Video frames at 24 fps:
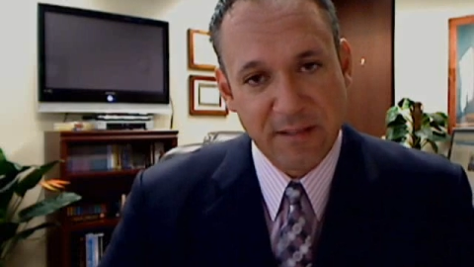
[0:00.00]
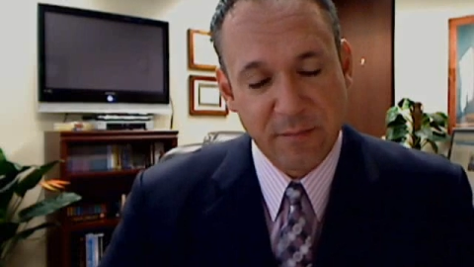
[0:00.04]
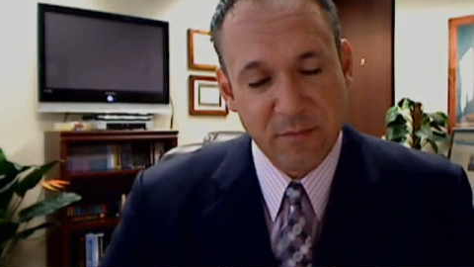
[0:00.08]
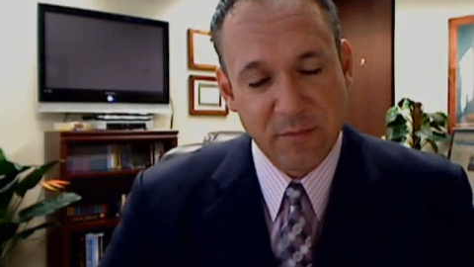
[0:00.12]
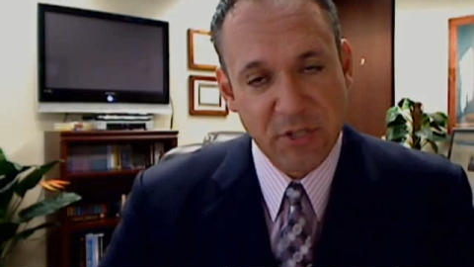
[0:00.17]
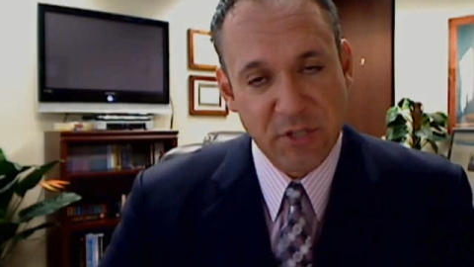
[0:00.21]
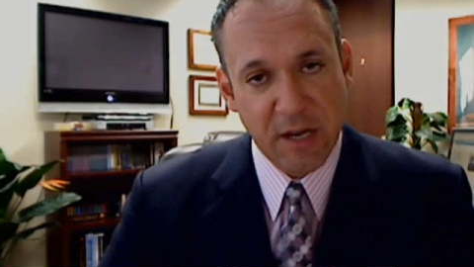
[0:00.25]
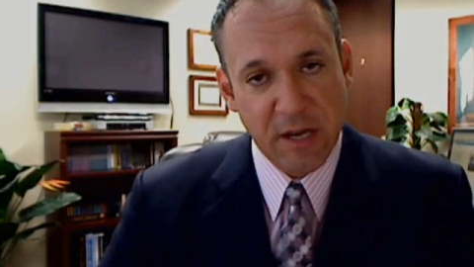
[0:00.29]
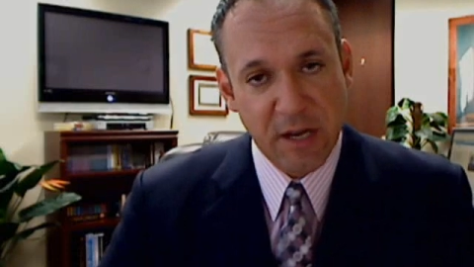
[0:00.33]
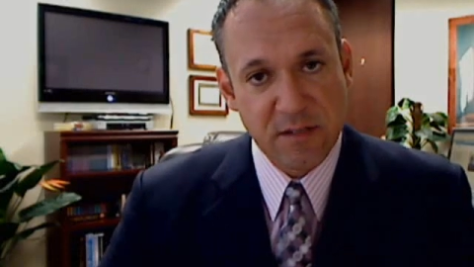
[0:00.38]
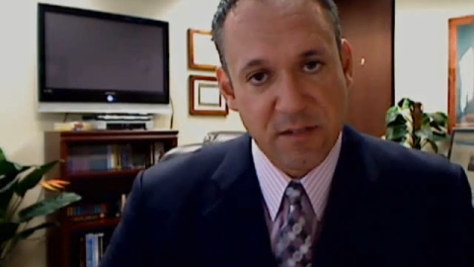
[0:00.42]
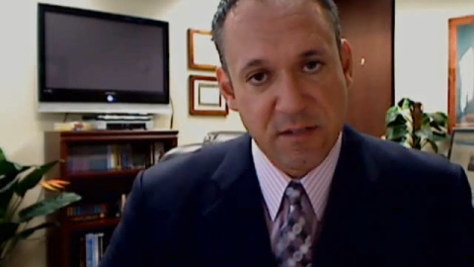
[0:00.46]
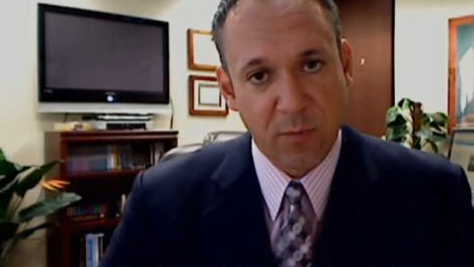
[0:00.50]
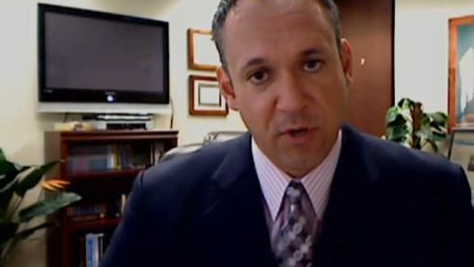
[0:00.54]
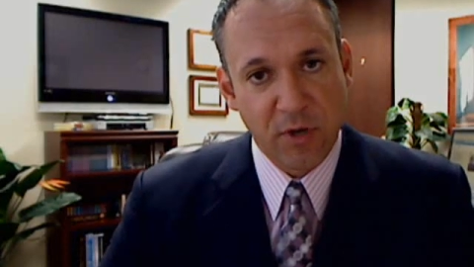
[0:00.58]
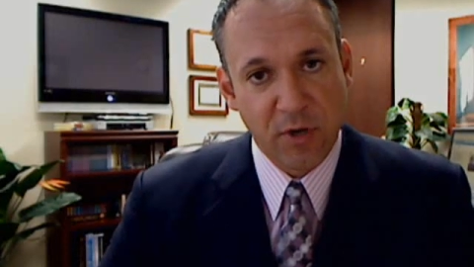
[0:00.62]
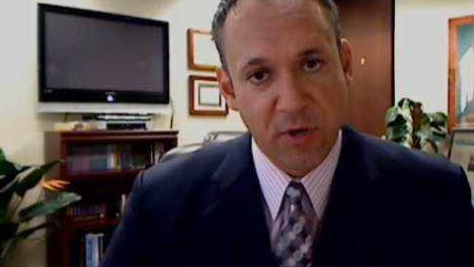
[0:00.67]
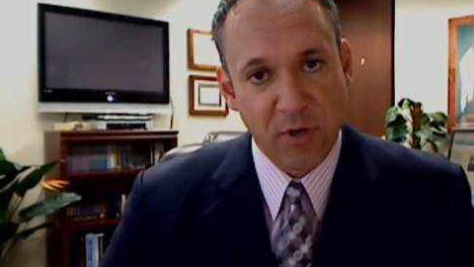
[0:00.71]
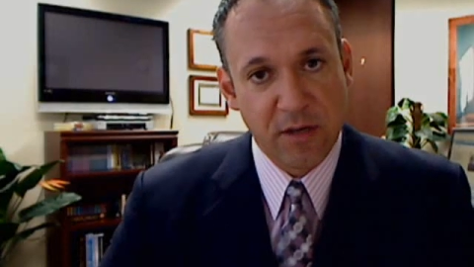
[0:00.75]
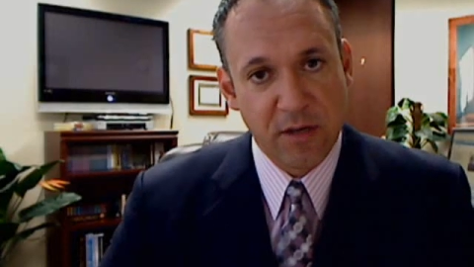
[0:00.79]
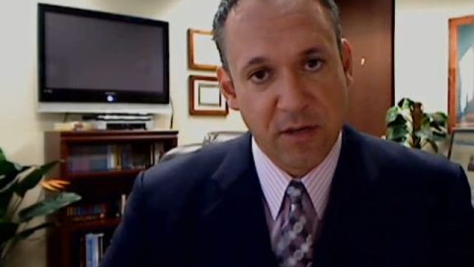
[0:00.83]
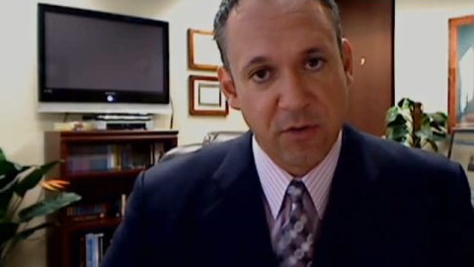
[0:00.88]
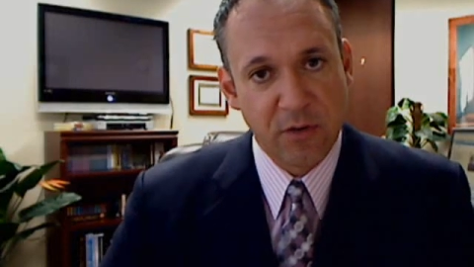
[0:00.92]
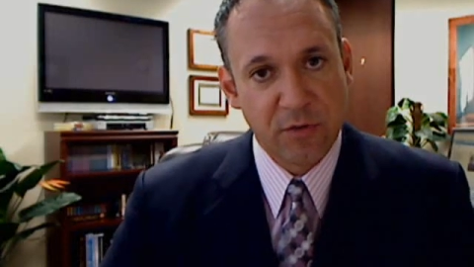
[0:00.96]
some changes where
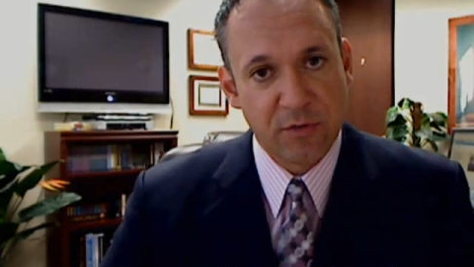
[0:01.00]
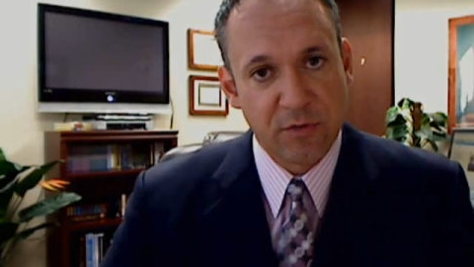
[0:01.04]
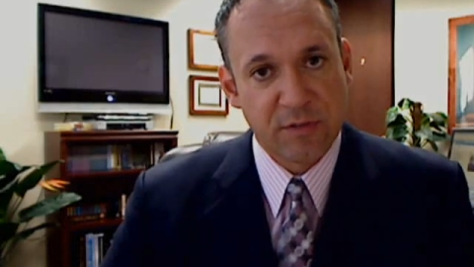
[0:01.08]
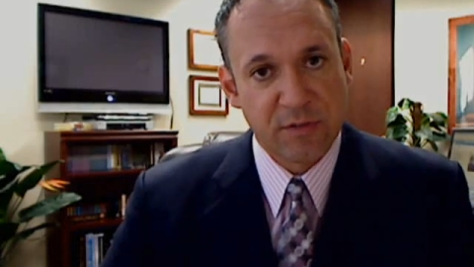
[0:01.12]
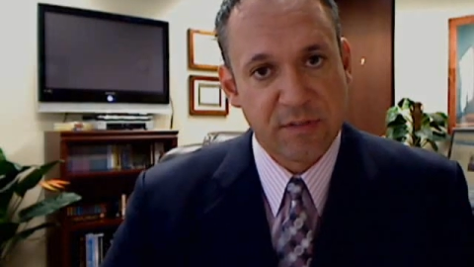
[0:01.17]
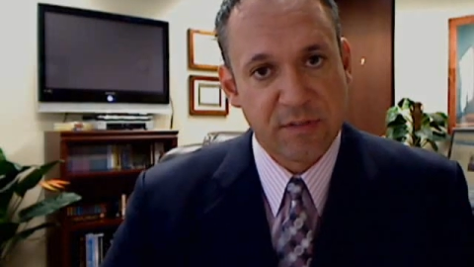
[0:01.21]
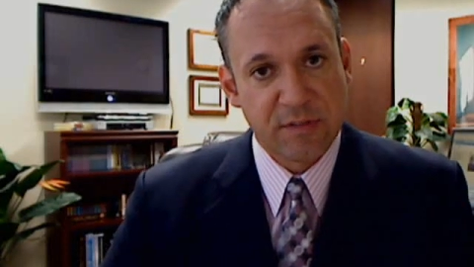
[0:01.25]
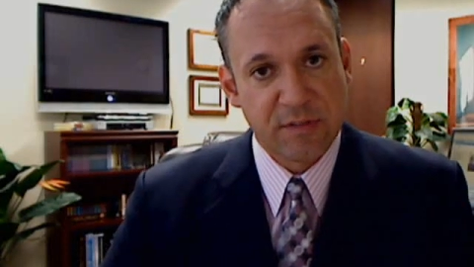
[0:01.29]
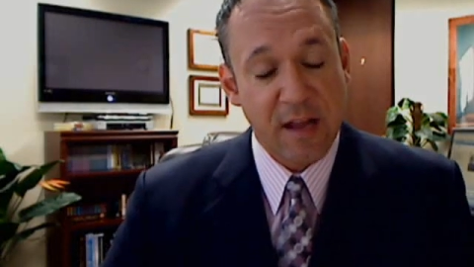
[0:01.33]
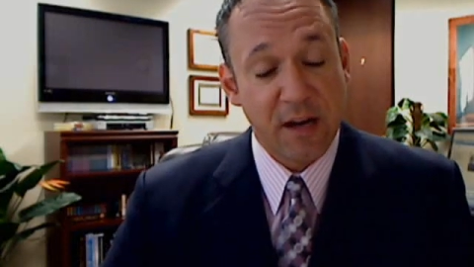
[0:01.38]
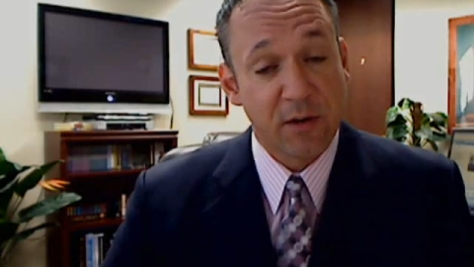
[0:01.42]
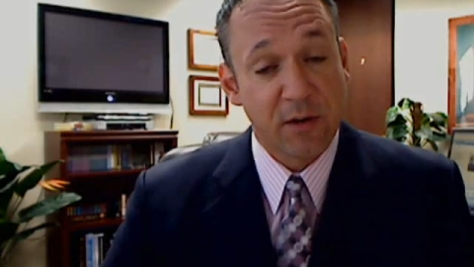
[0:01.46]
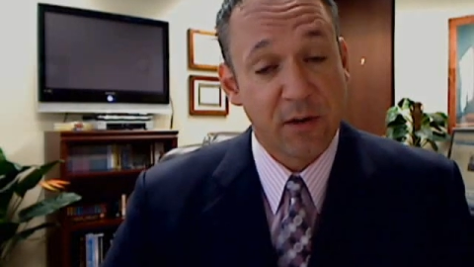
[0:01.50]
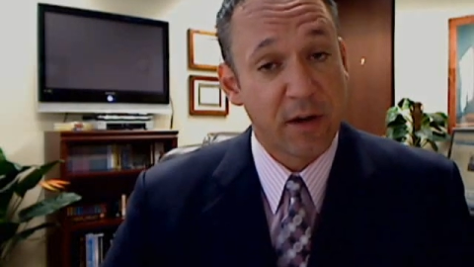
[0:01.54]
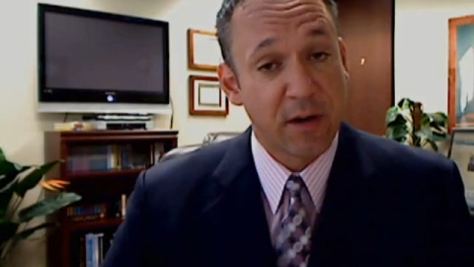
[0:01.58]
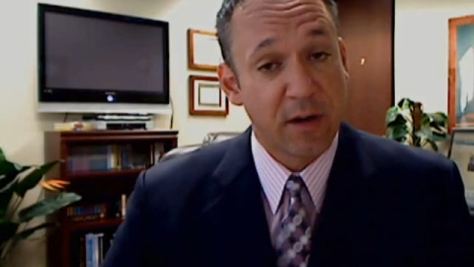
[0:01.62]
you can use that